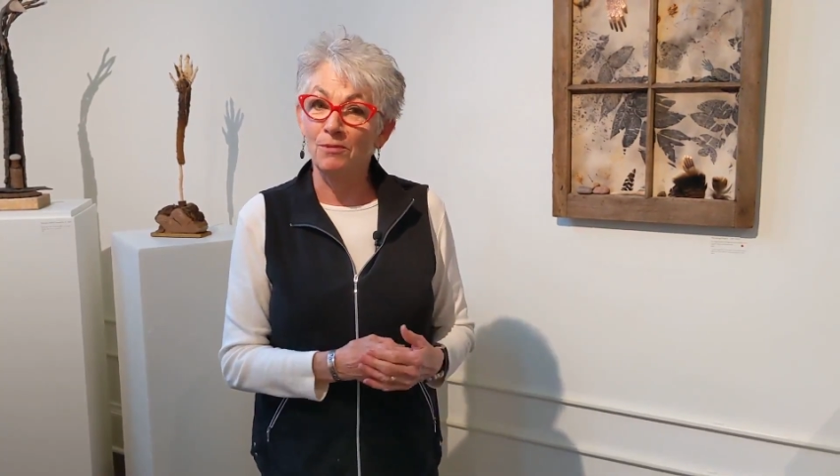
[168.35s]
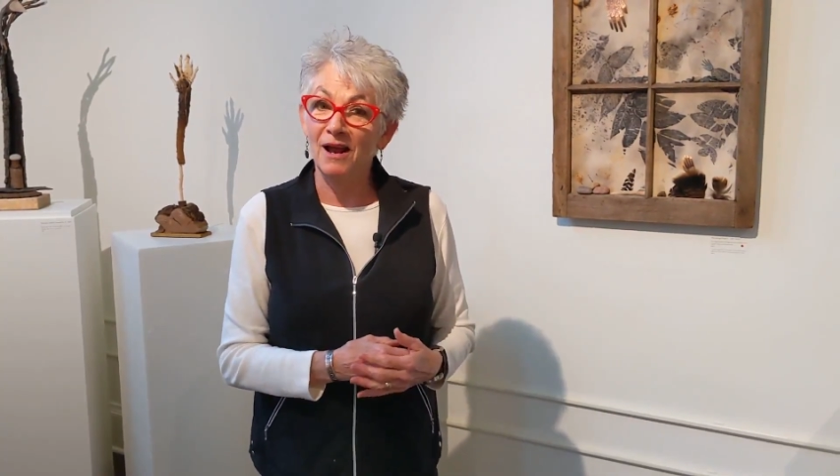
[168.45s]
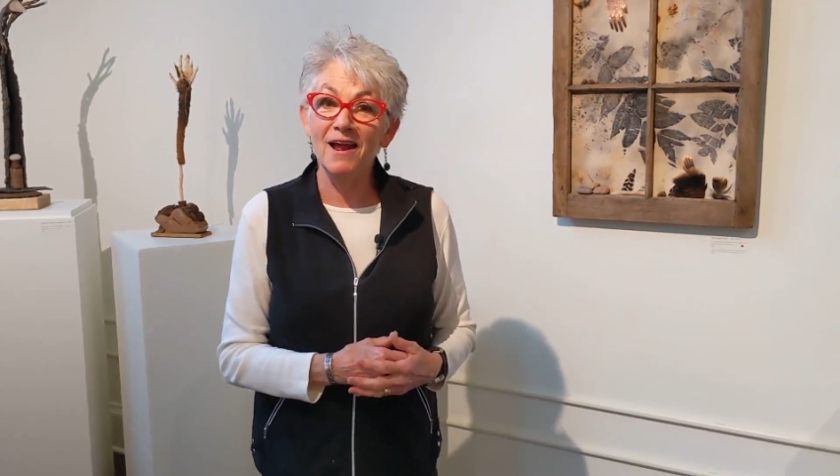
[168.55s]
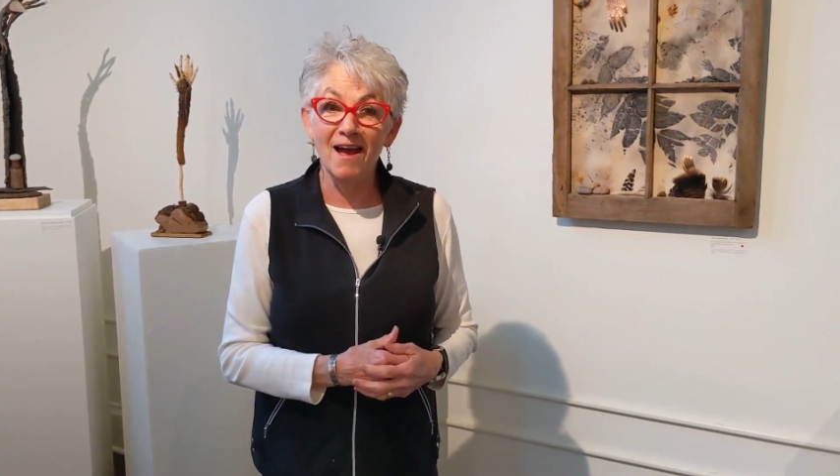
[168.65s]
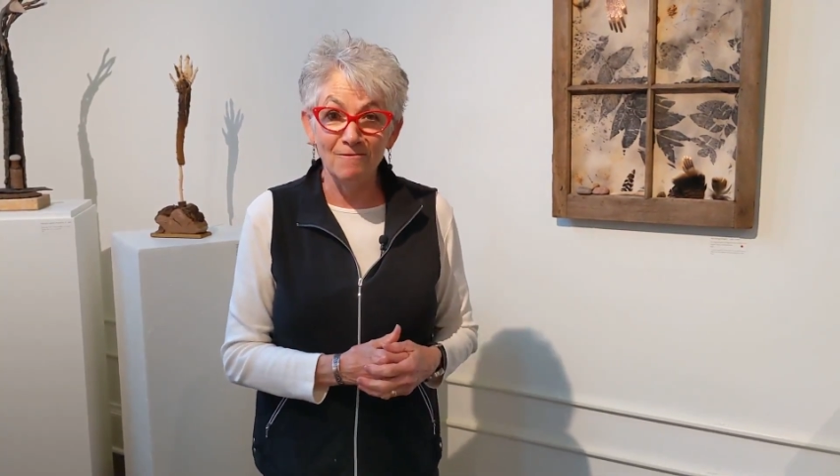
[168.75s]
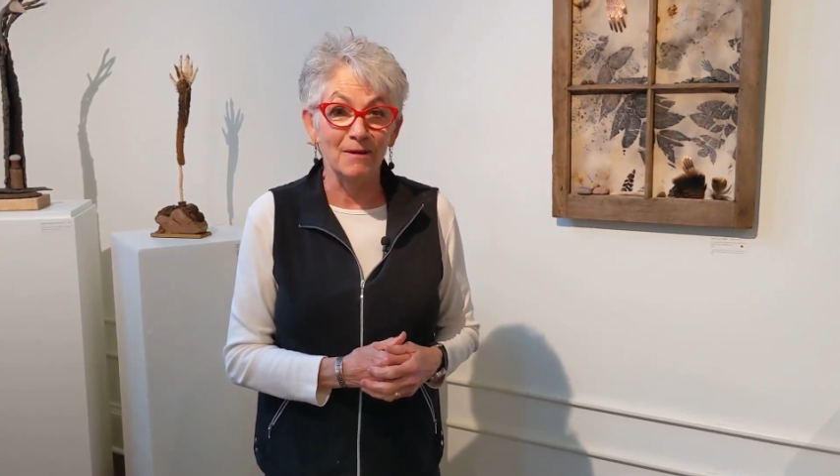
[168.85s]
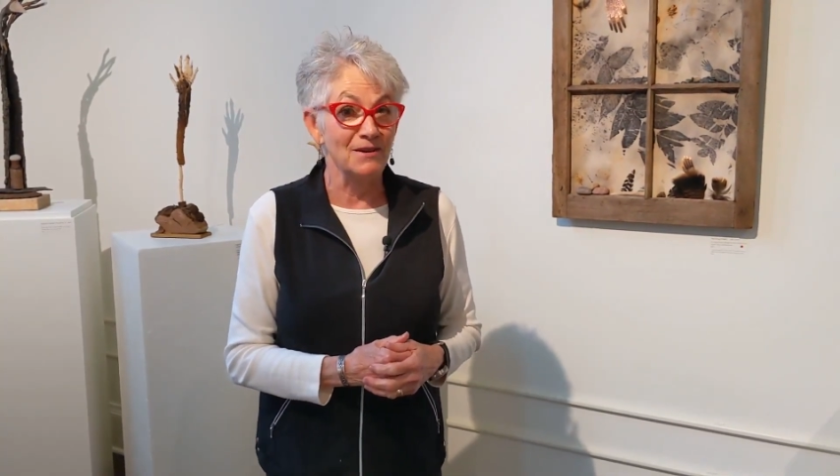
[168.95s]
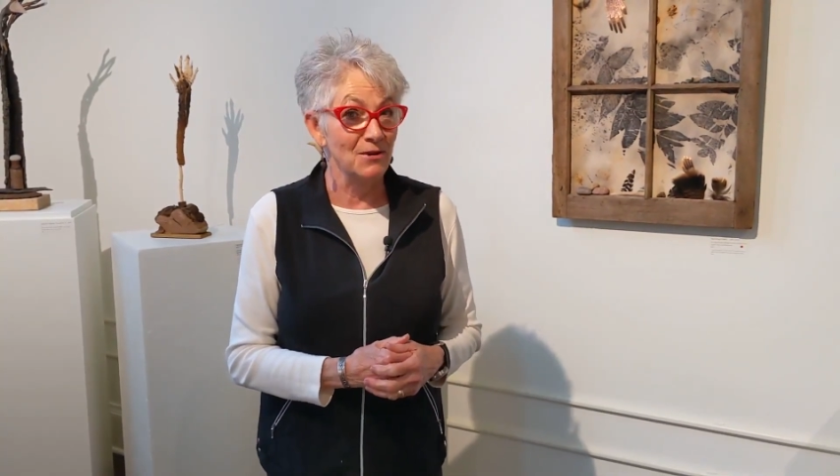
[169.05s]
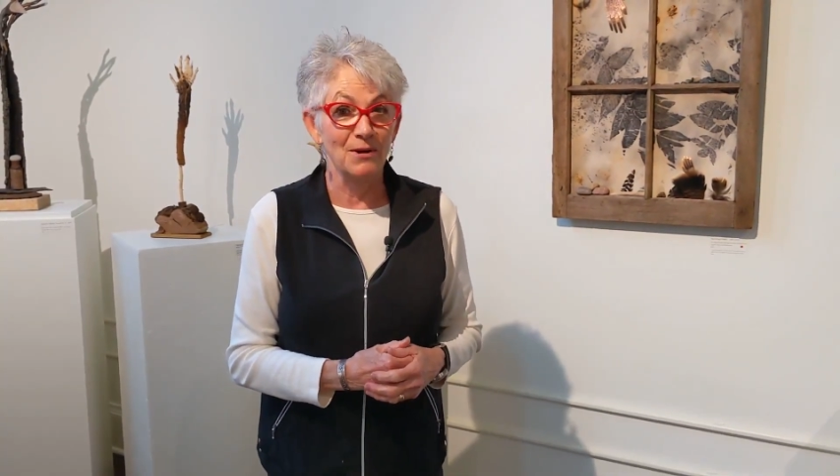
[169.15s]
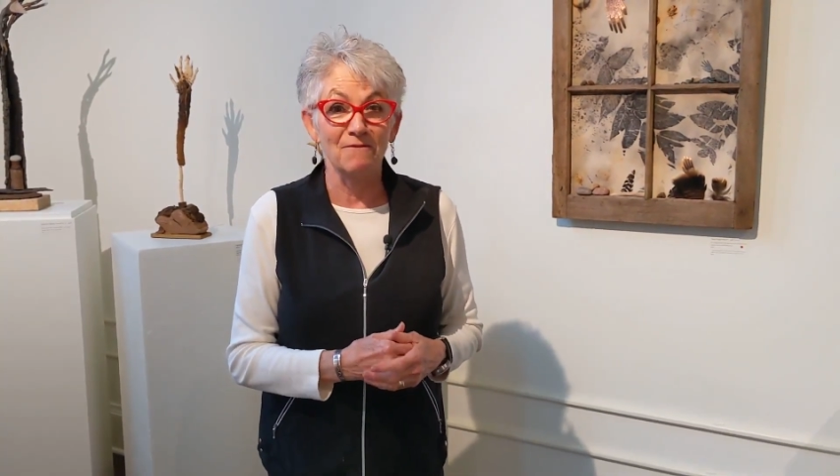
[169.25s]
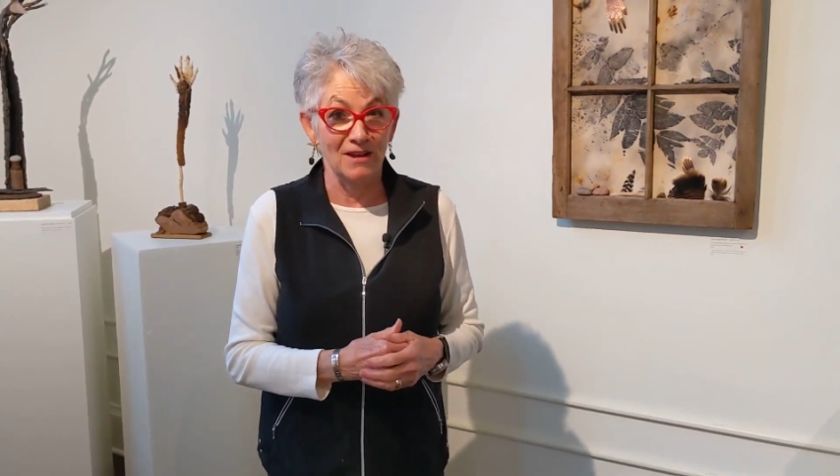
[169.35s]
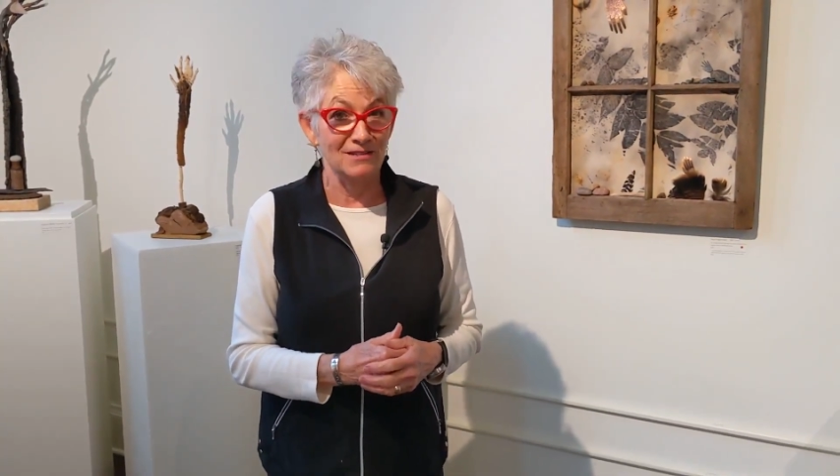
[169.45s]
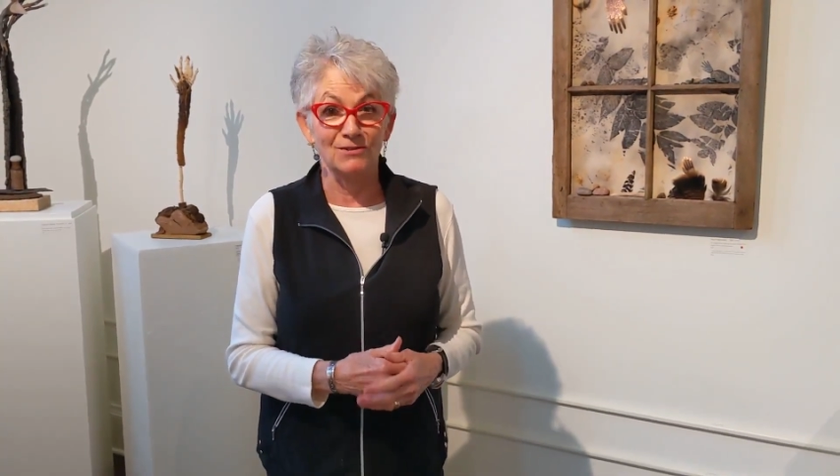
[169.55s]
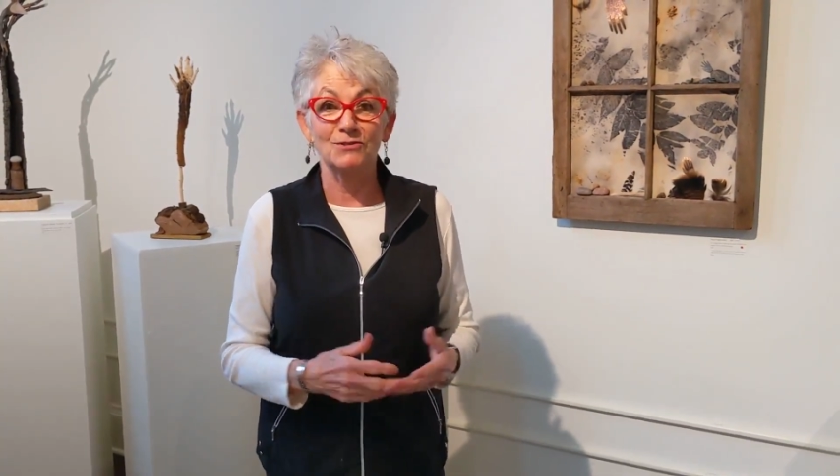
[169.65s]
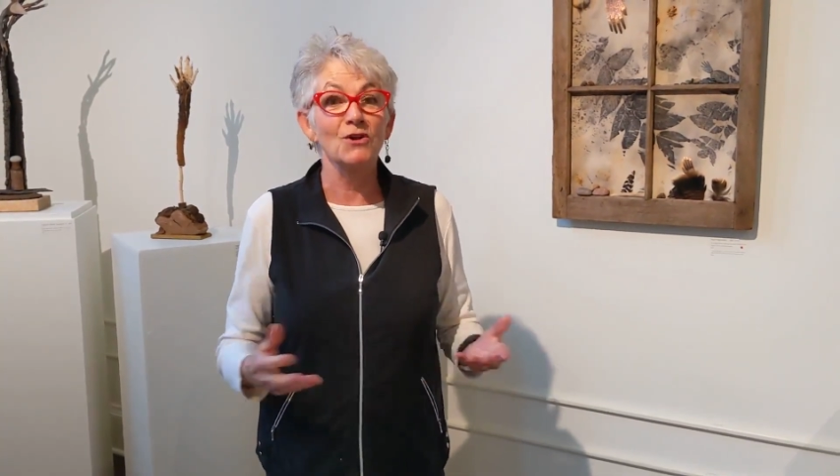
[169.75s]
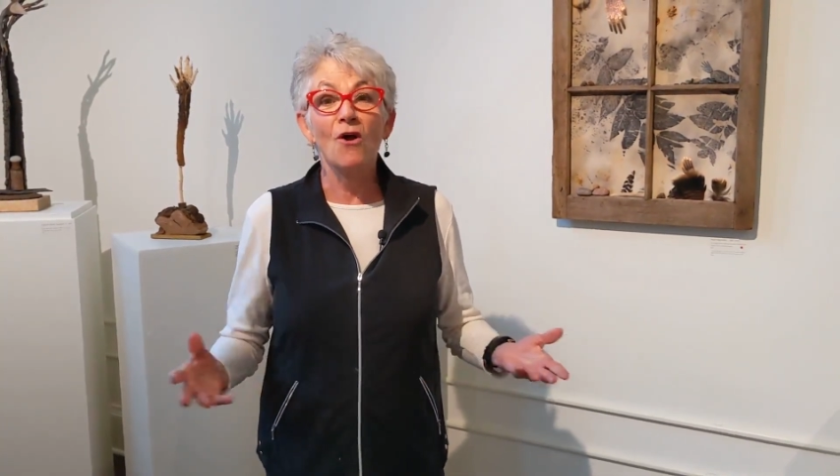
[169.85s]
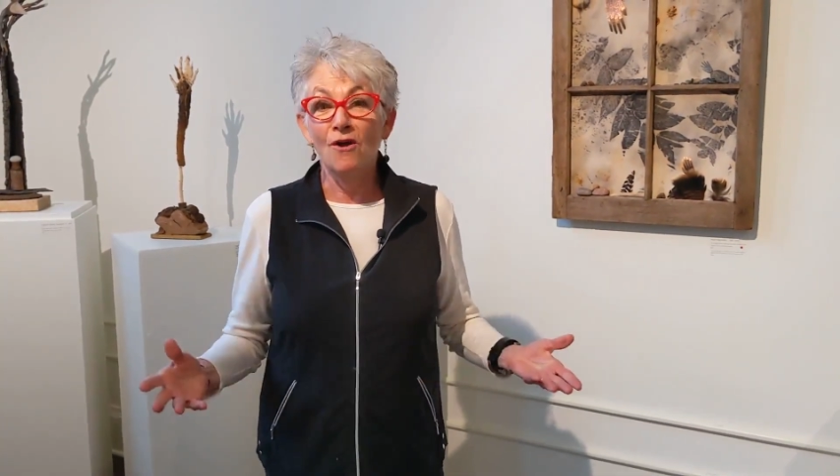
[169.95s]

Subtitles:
but I have been doing vessels